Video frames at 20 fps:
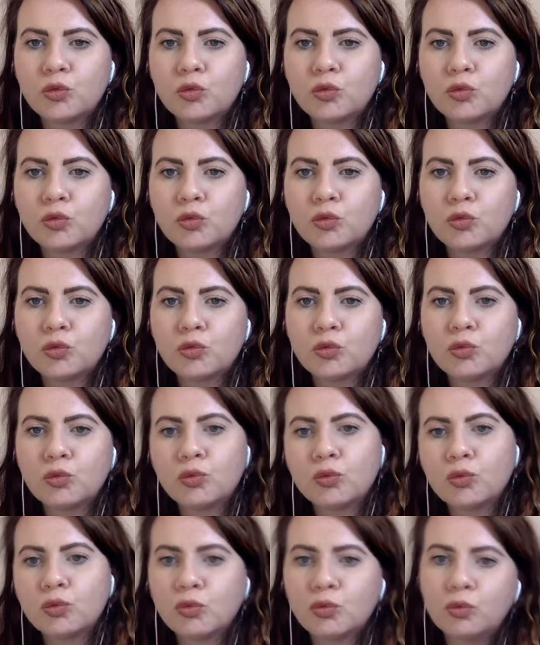
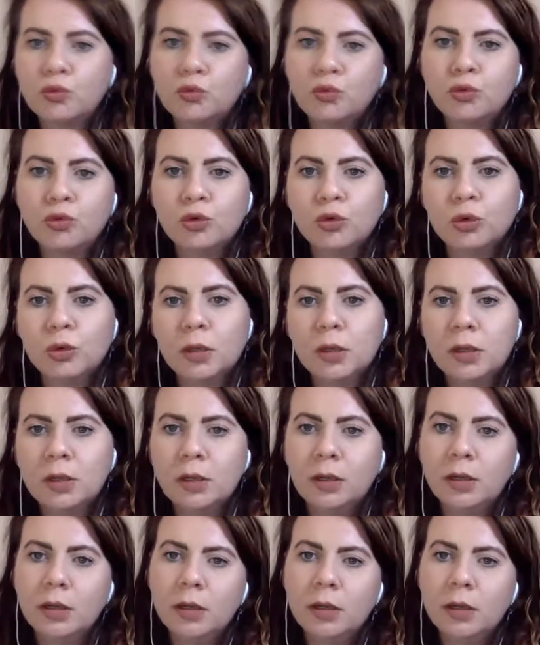No one is speaking in this clip.